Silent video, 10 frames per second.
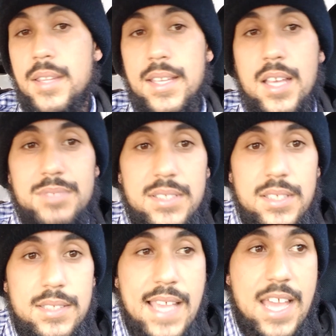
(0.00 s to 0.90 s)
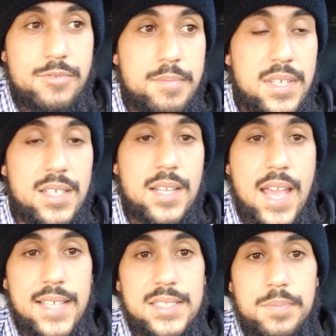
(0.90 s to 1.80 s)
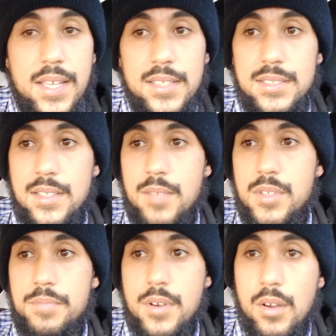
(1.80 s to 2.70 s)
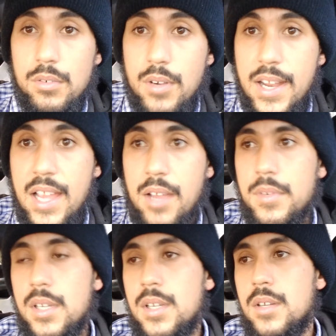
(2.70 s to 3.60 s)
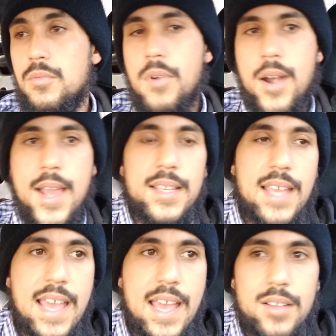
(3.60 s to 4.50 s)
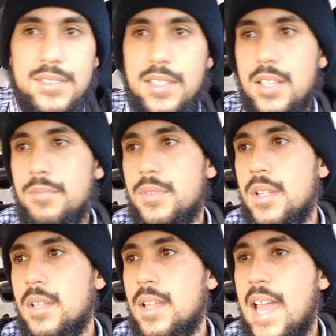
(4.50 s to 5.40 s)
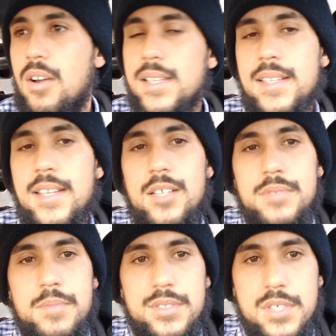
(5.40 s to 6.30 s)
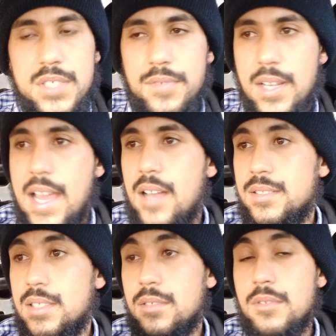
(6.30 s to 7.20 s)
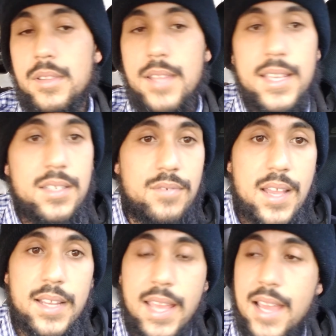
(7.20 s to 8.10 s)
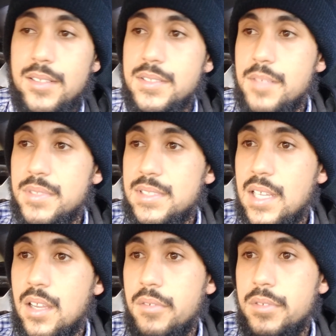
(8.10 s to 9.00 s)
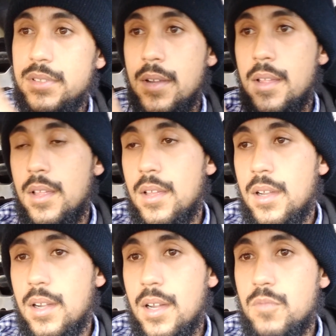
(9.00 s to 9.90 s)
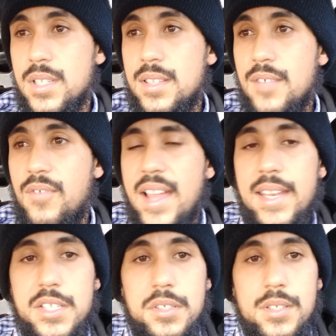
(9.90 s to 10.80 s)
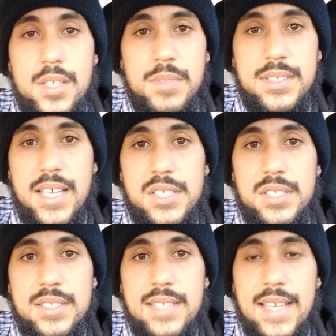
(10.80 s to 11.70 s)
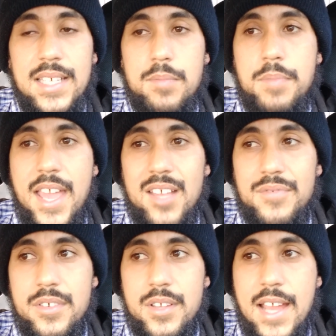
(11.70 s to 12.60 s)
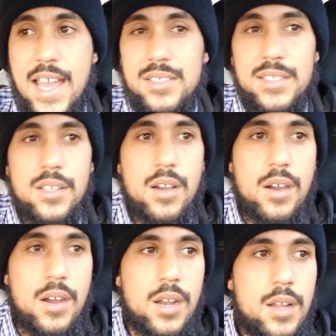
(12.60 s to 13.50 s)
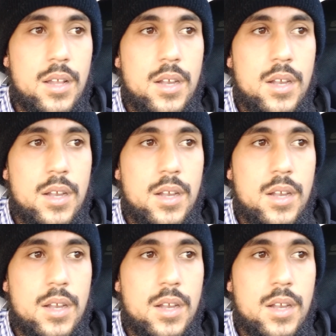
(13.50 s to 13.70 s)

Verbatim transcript: They come sit down with me. I explain to them the program, where I can house them, how I can help them search for housing where they can find housing themselves, um, what the financial limitations I can pay for their housing are,